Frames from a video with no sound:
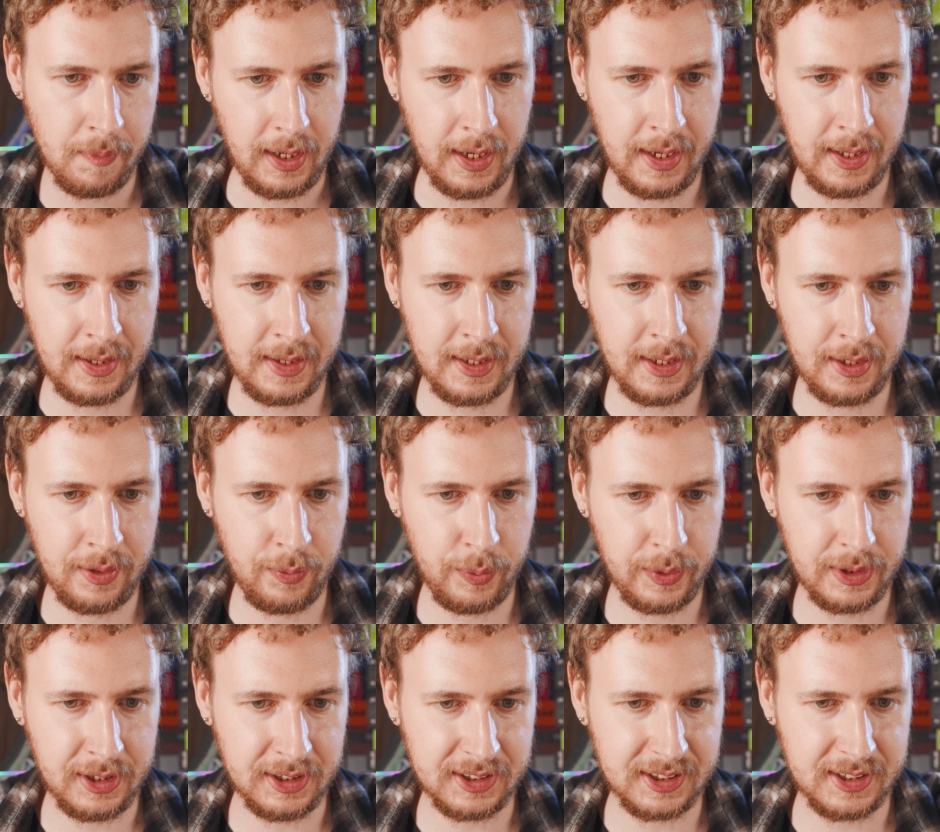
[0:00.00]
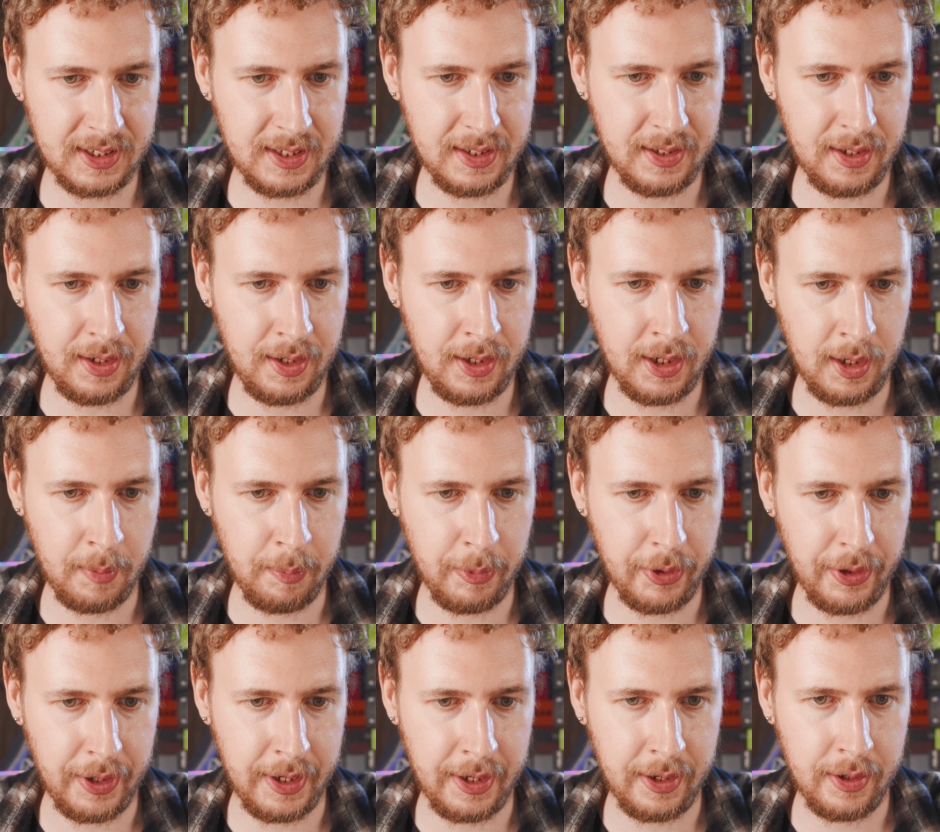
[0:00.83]
And then we can see the
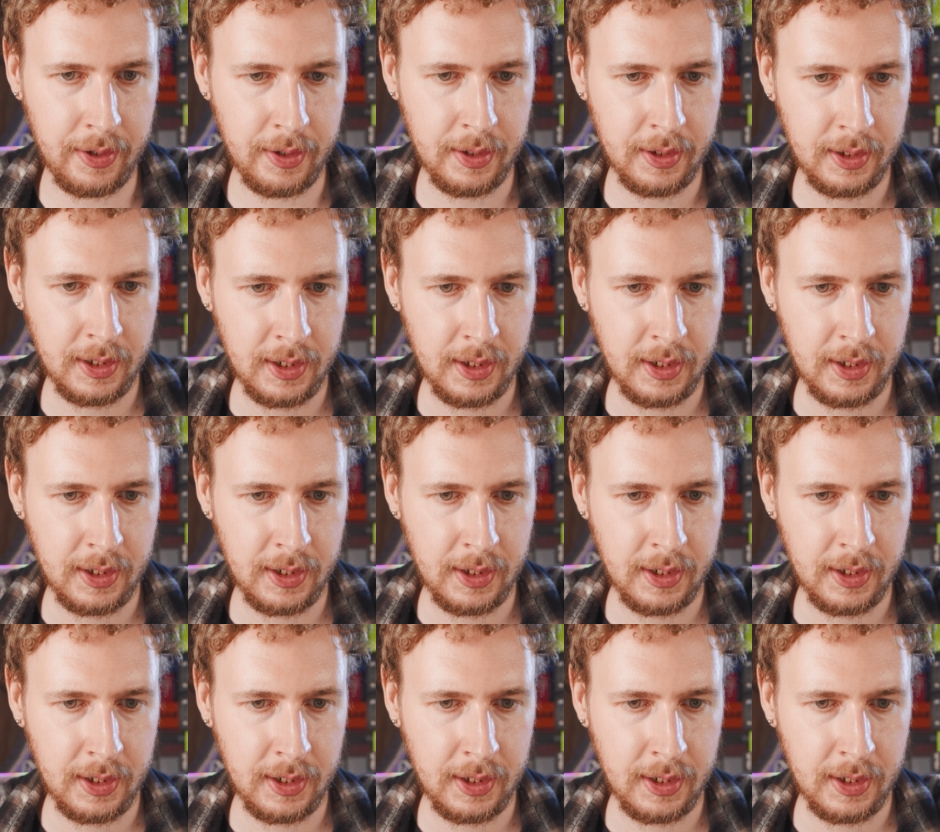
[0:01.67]
number here.